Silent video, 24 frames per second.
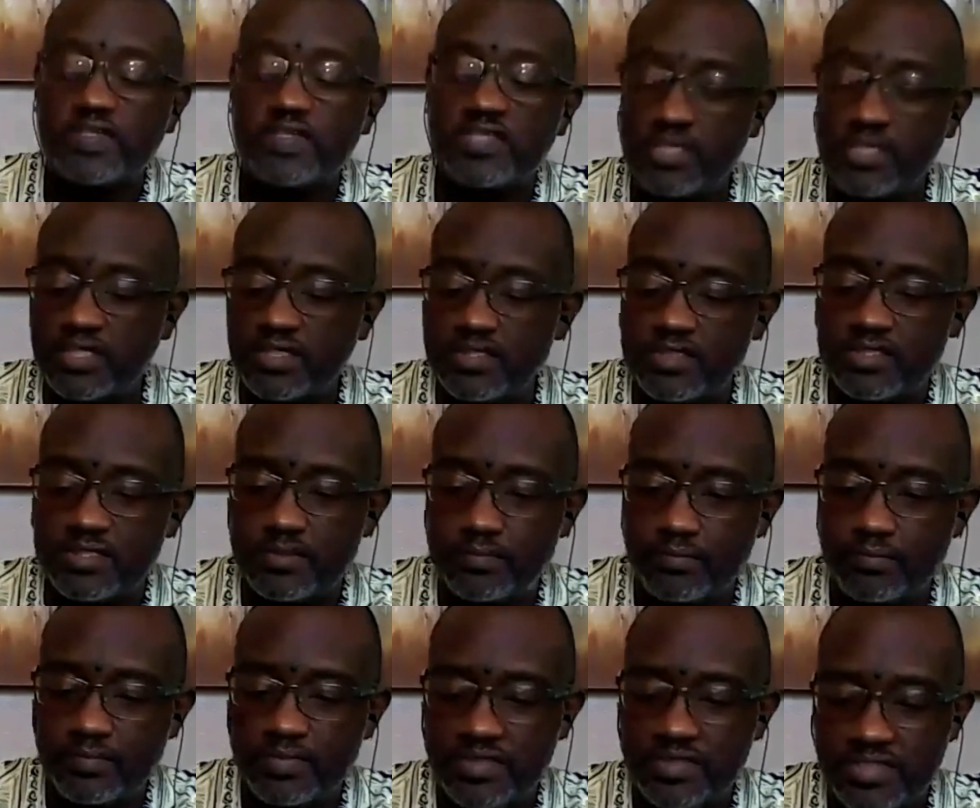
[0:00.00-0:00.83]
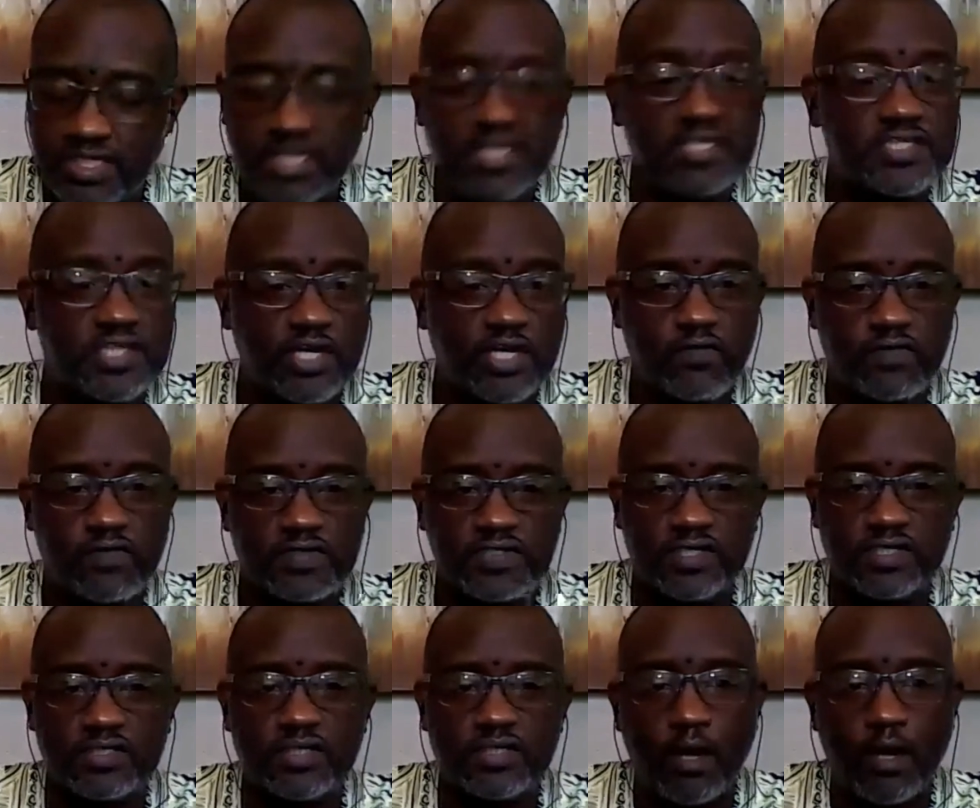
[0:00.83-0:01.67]
The
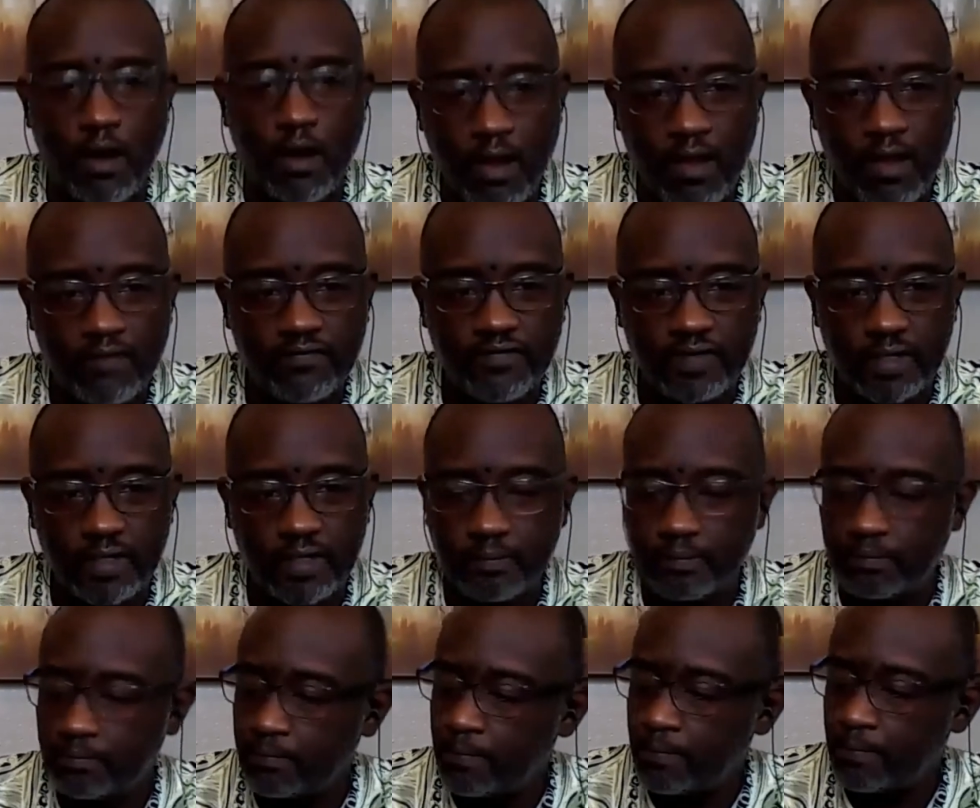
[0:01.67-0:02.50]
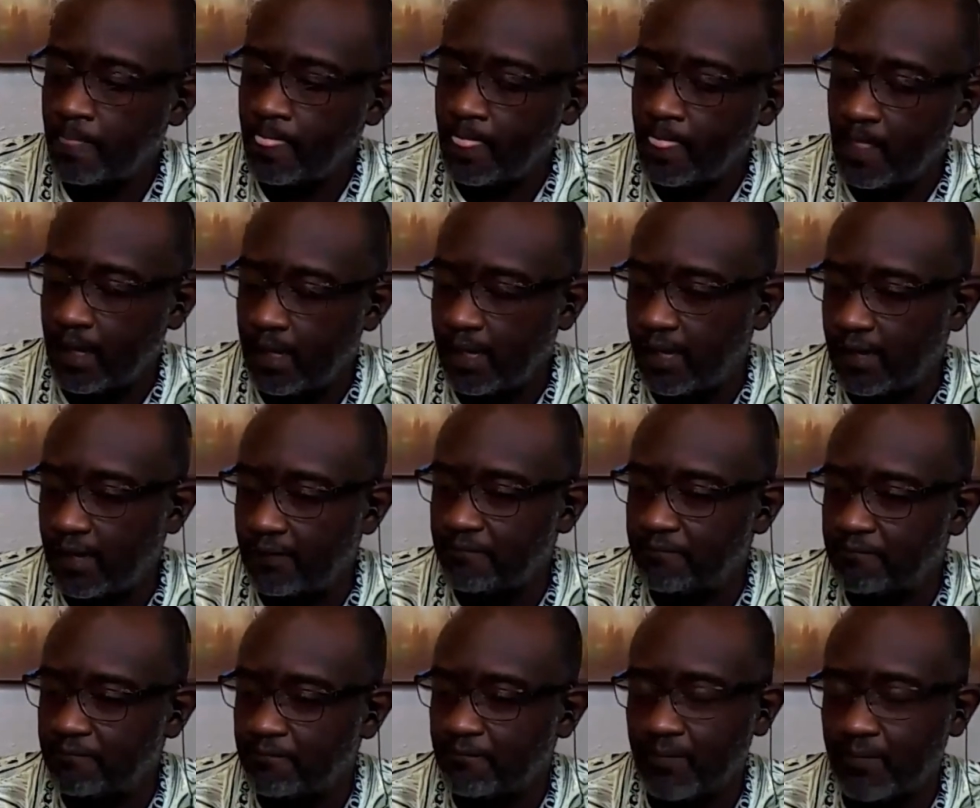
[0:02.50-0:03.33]
services, city services,
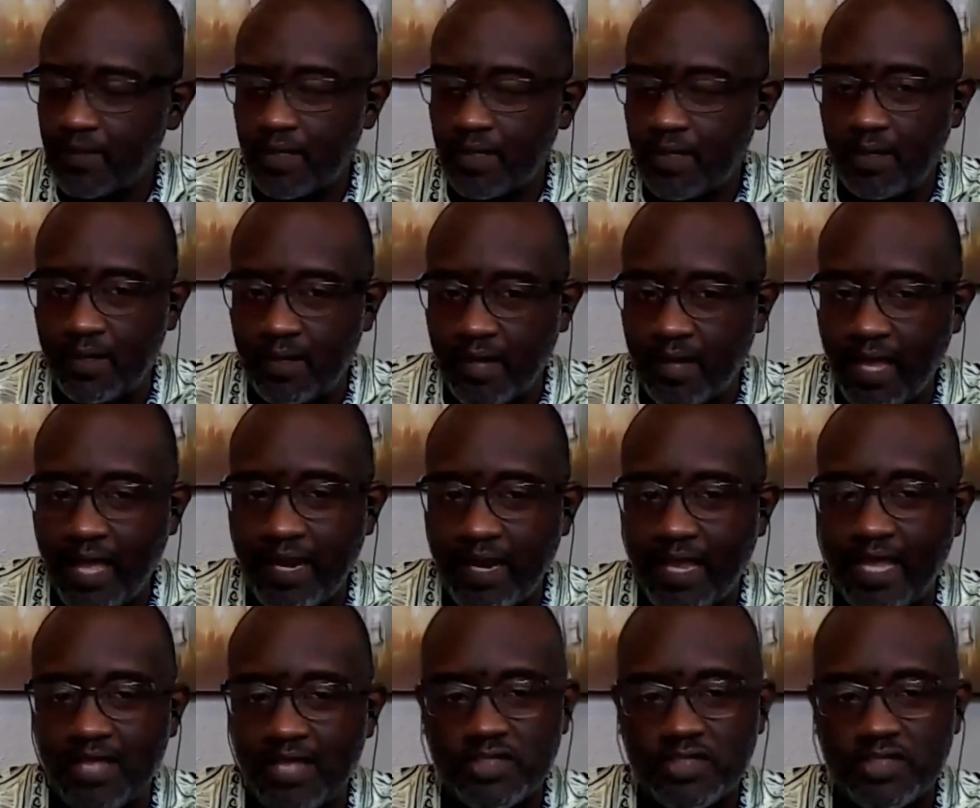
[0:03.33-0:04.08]
are often